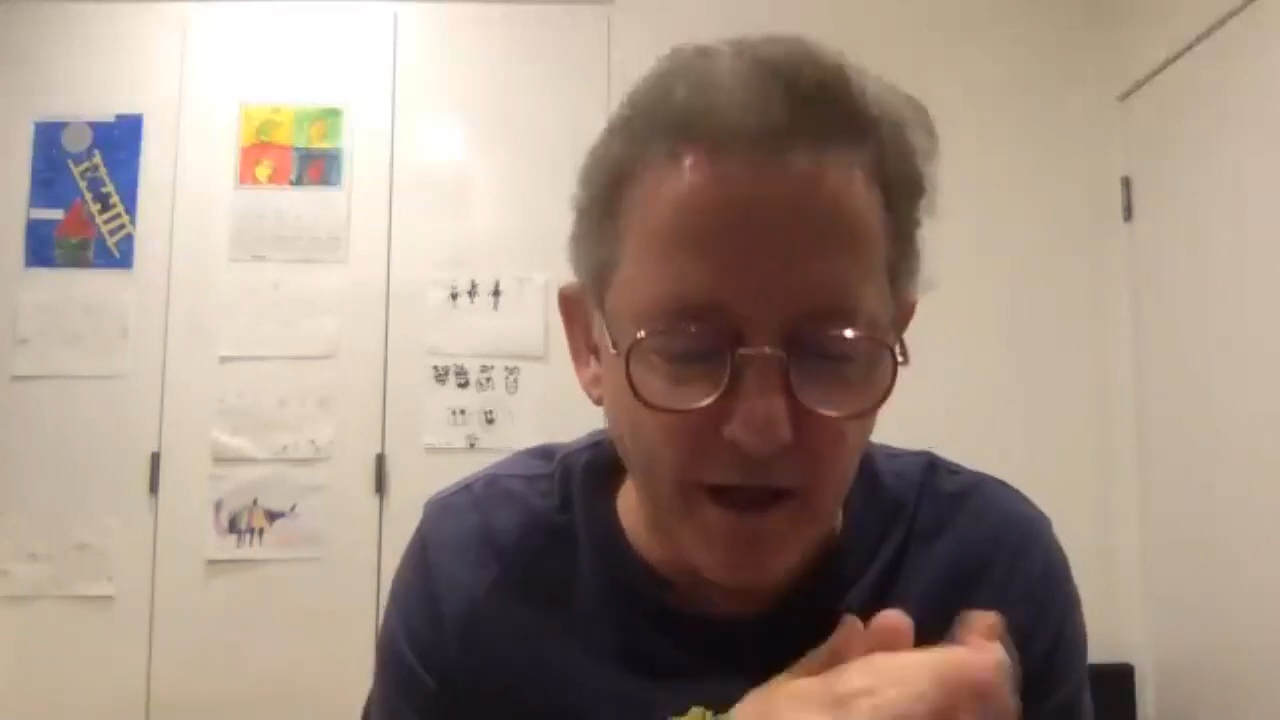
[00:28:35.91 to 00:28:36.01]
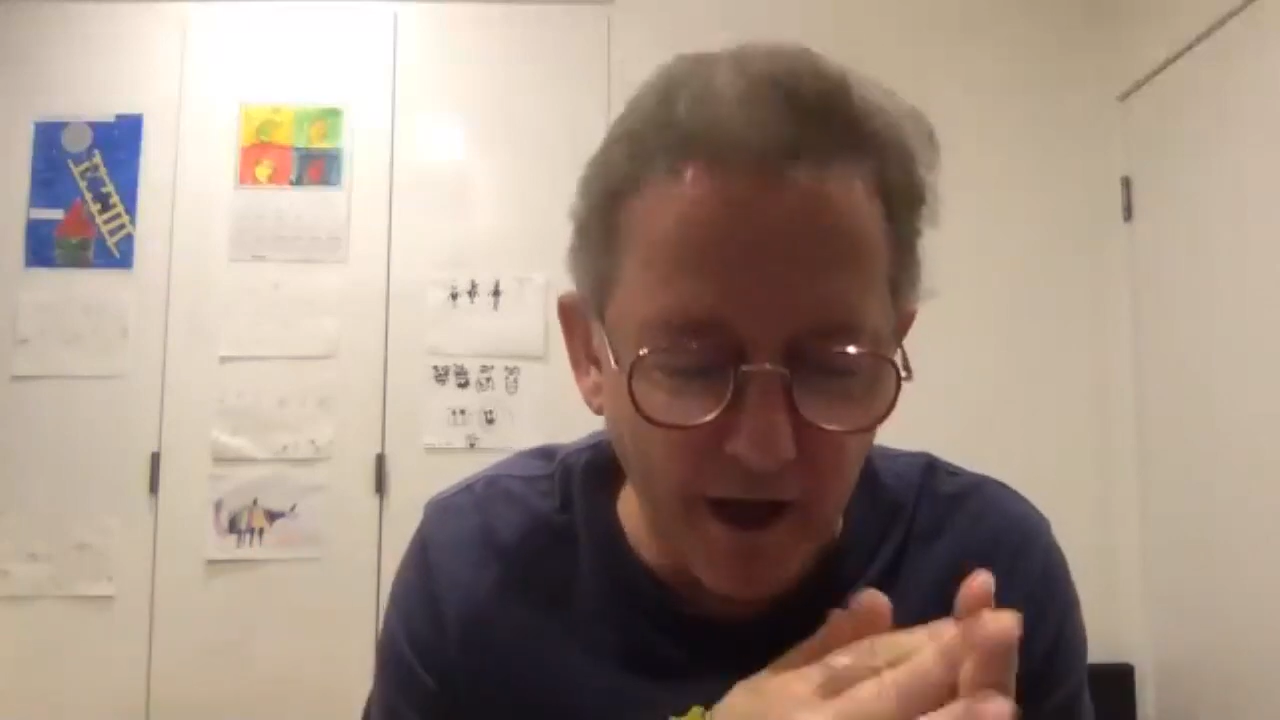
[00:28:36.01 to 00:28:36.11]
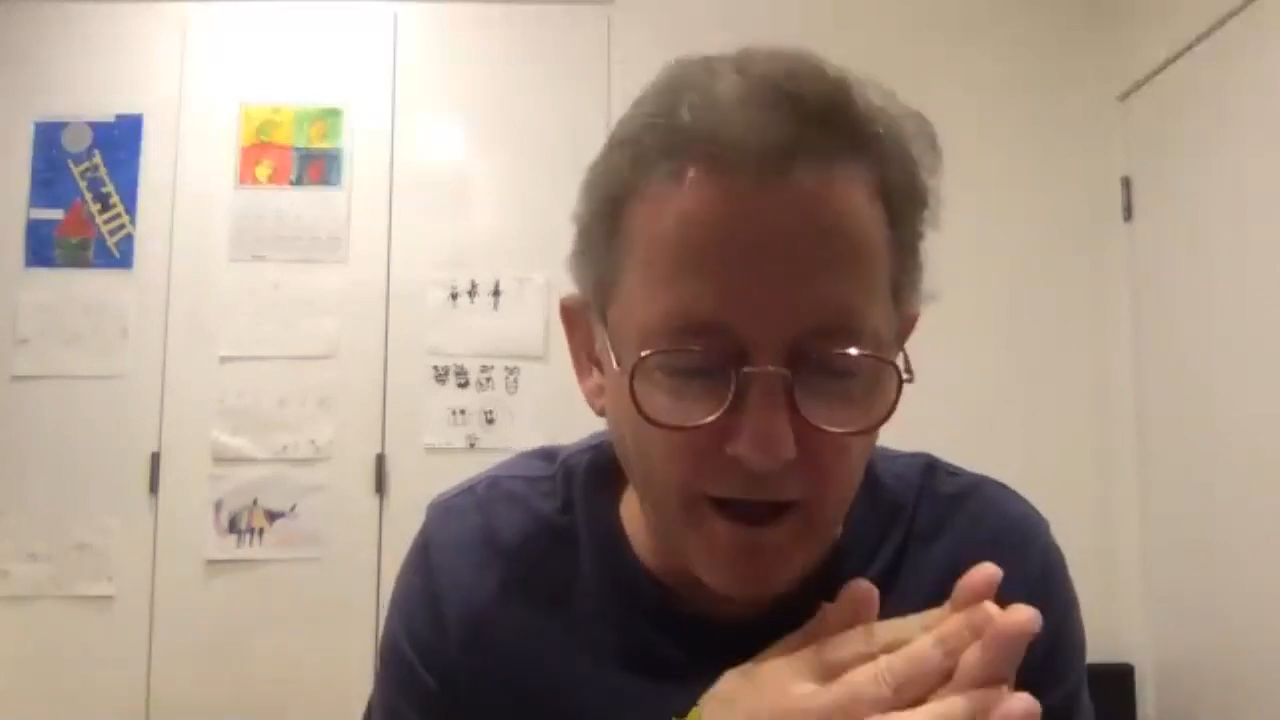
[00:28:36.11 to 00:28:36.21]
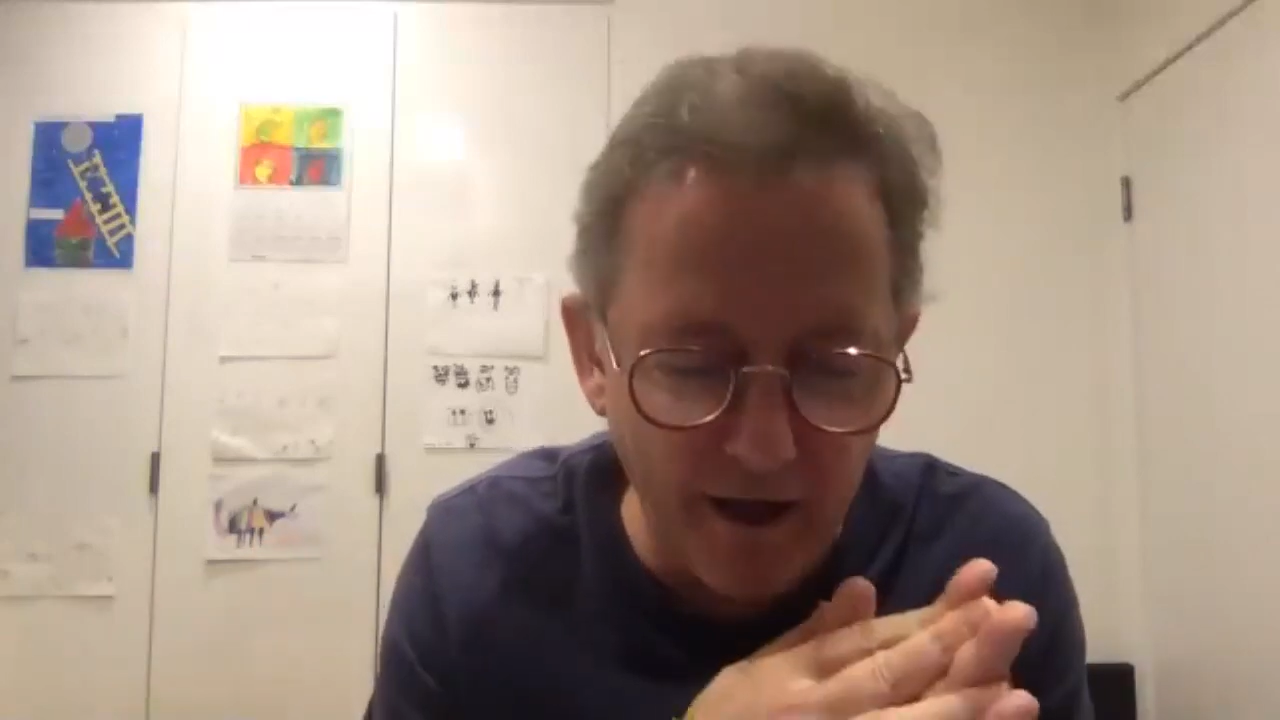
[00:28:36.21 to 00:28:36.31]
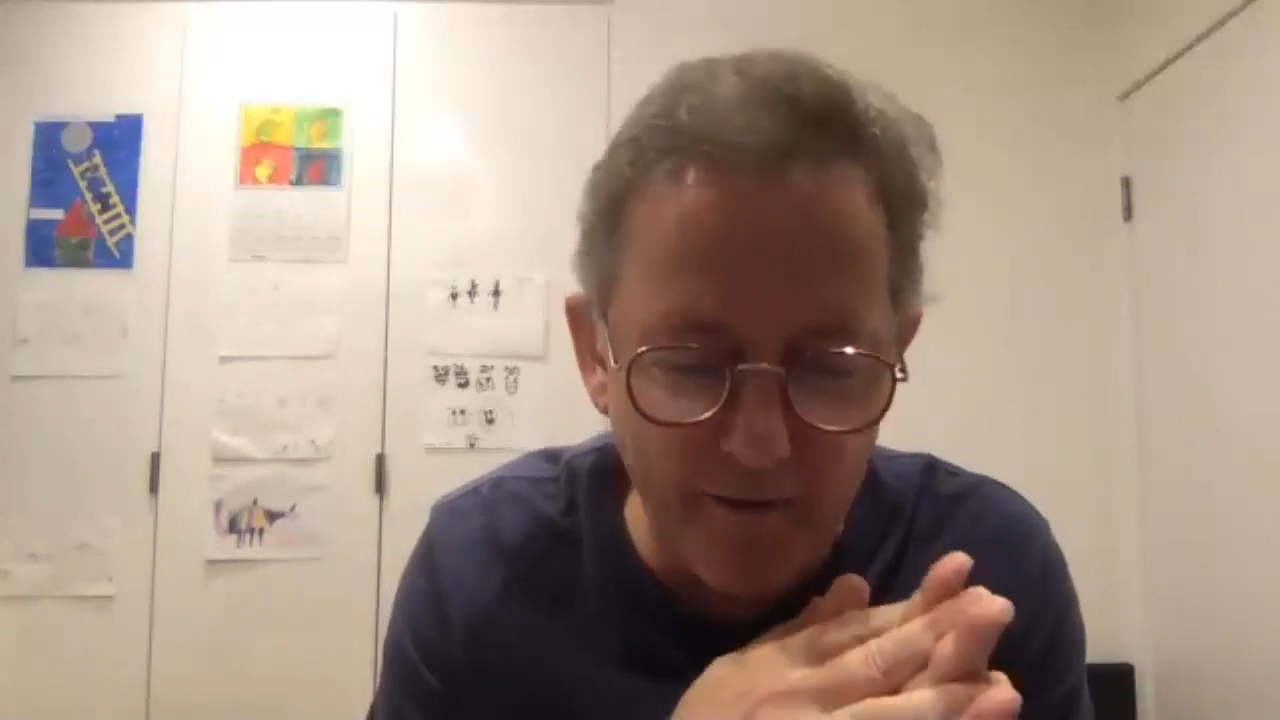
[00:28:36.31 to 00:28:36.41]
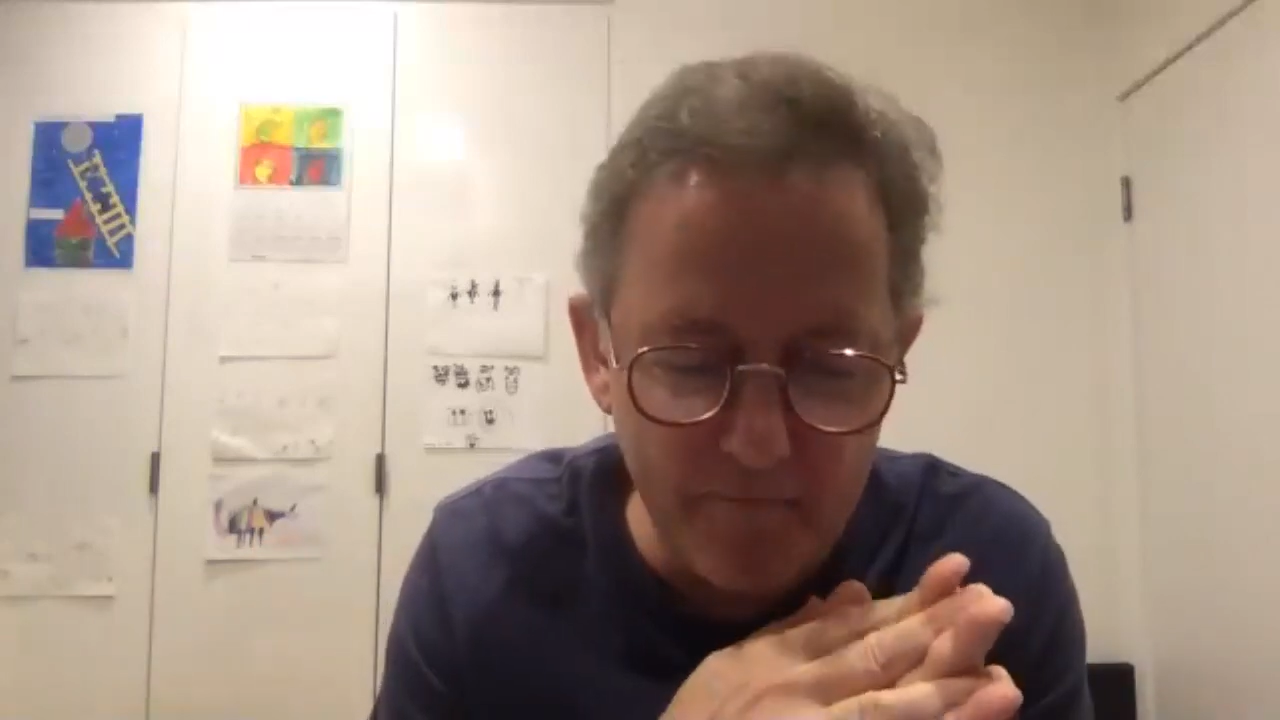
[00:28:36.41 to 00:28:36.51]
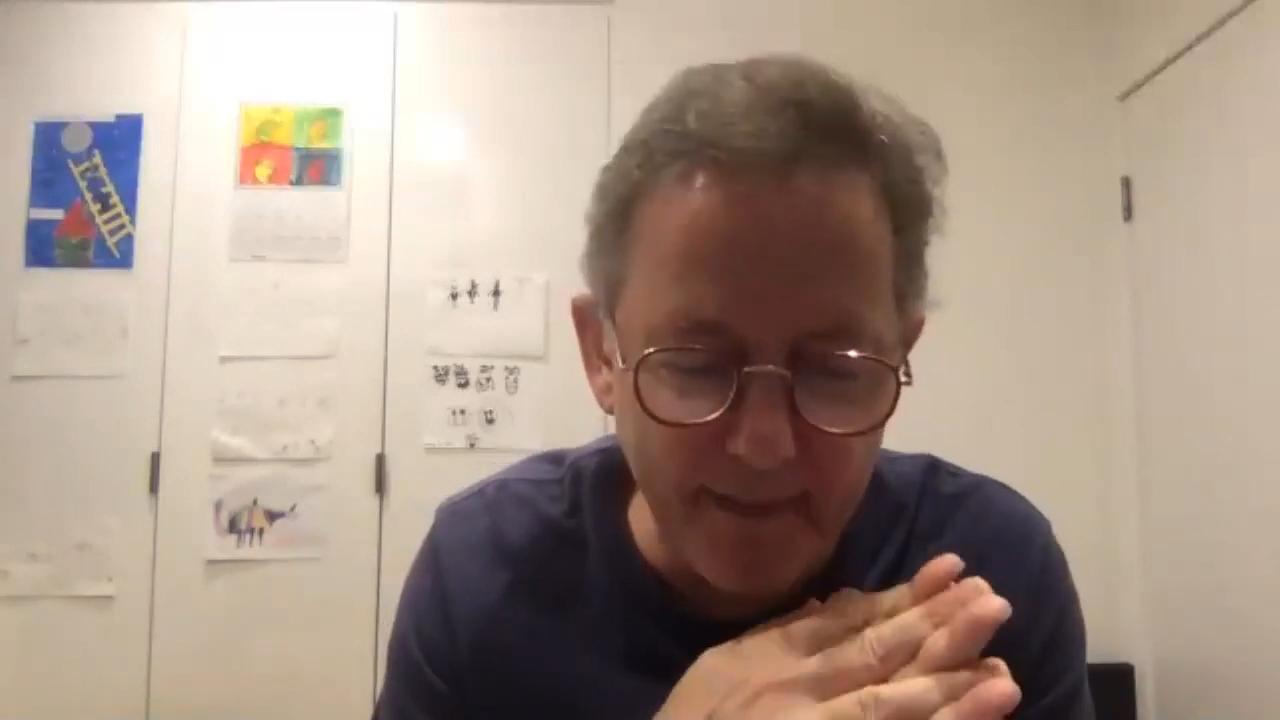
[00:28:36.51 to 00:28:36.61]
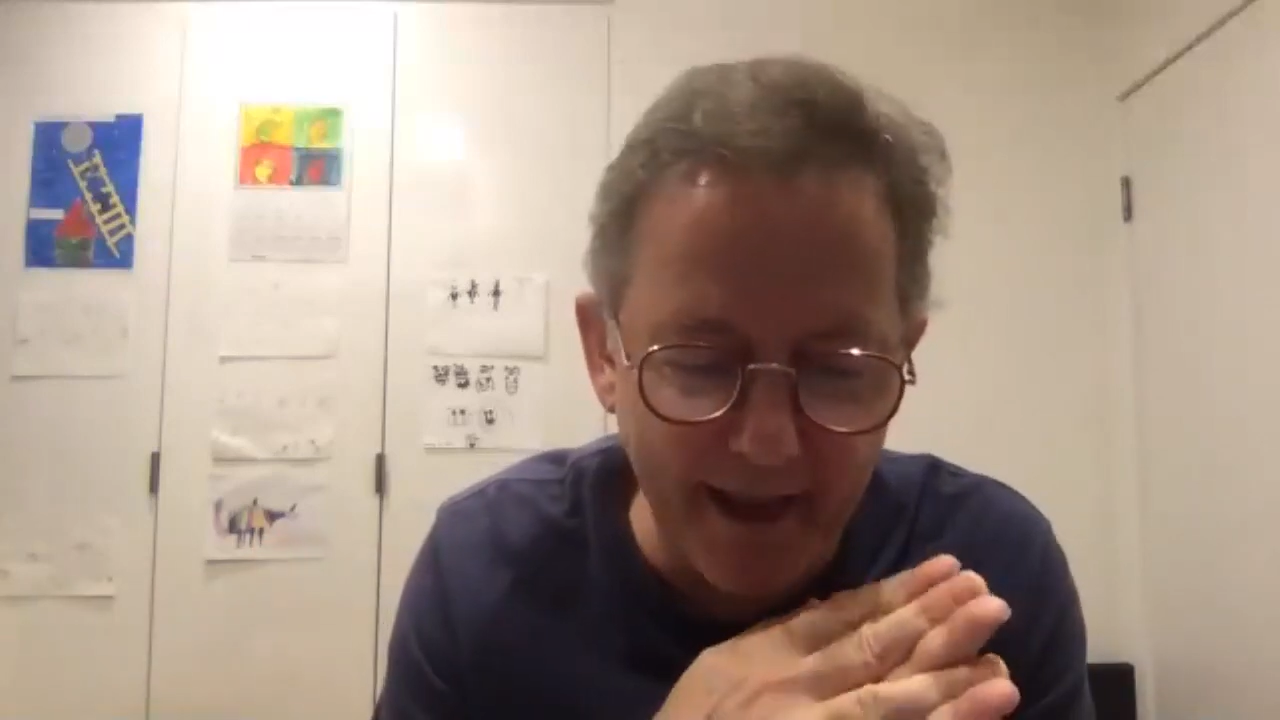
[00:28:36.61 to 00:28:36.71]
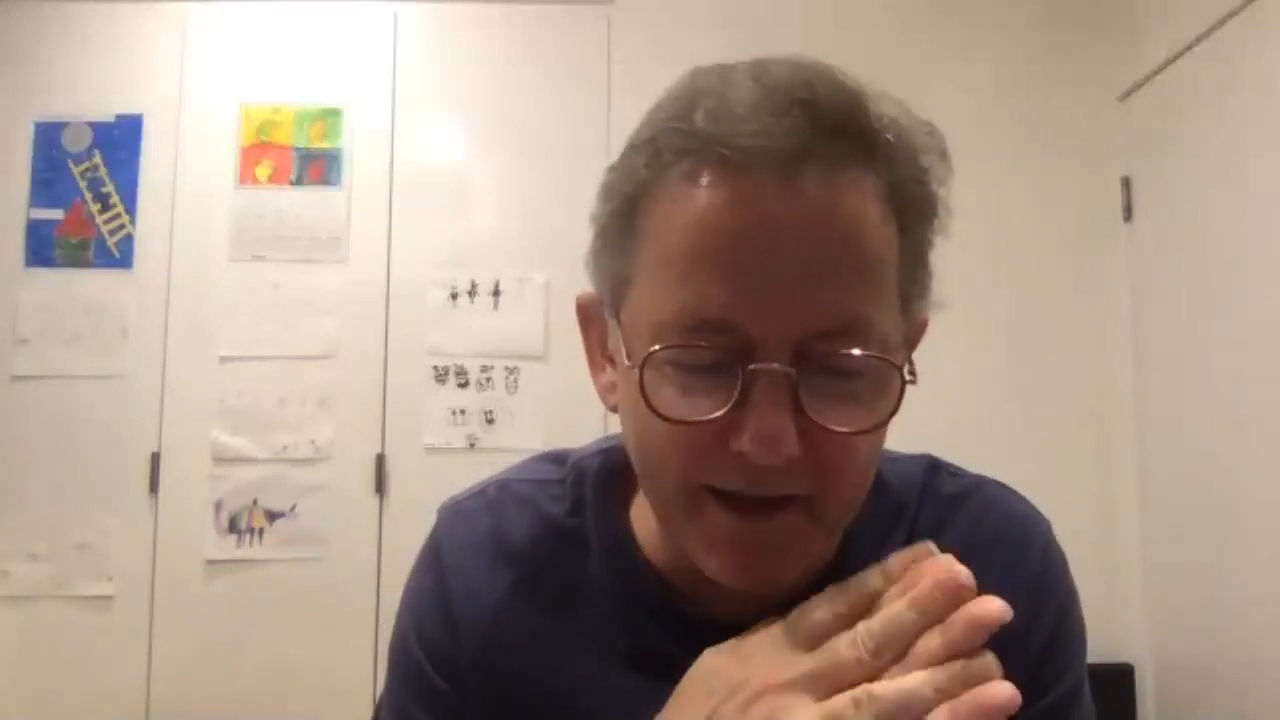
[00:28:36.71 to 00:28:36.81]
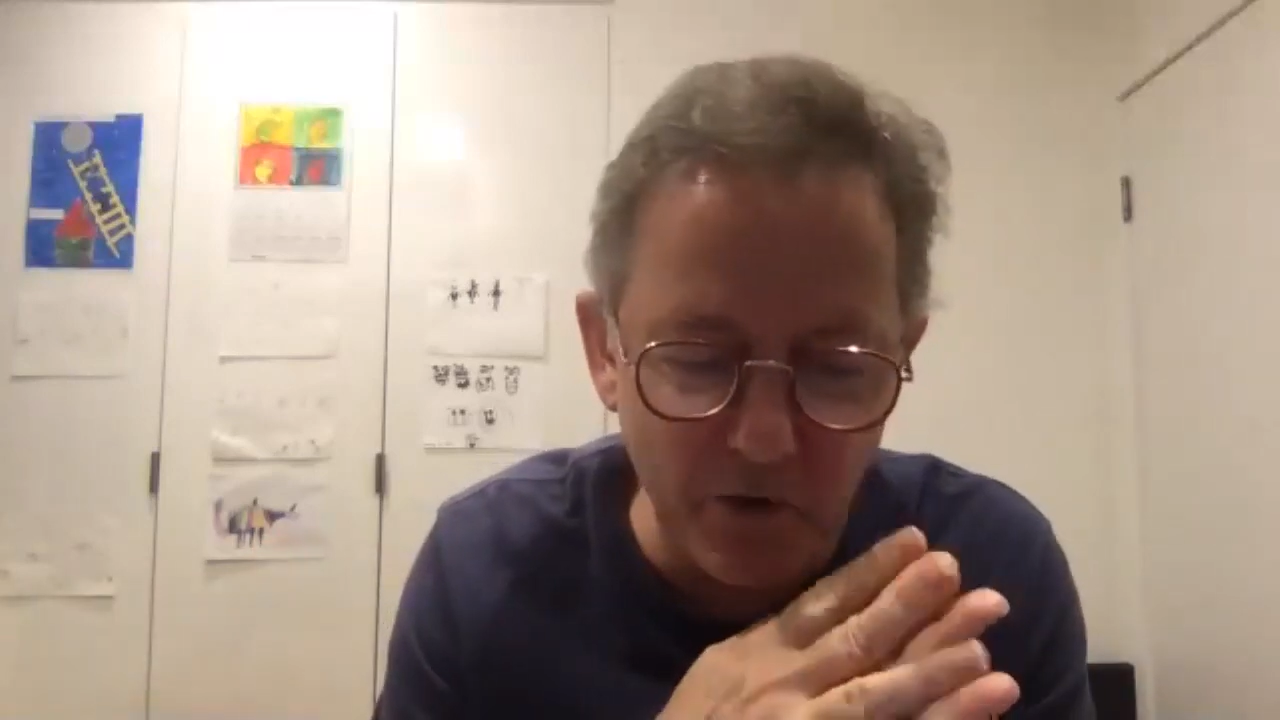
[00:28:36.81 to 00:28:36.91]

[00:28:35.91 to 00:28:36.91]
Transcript: and